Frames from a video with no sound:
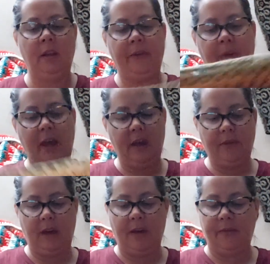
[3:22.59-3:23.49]
if I
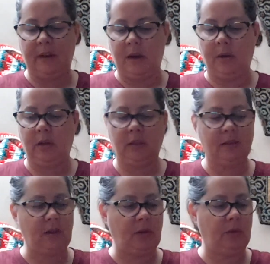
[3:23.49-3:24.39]
have a half an hour or
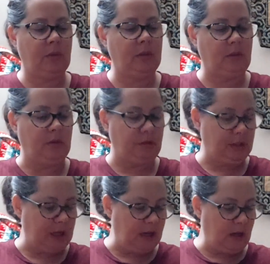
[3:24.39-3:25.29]
so to
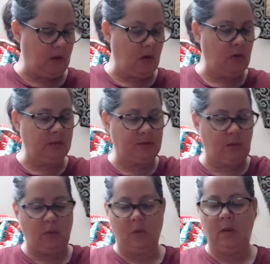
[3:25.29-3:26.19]
crochet, I'll
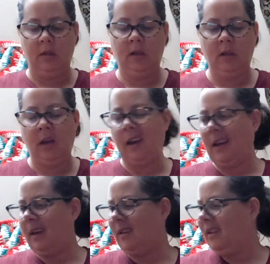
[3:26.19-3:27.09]
also,
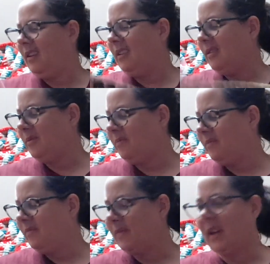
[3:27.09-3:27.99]
I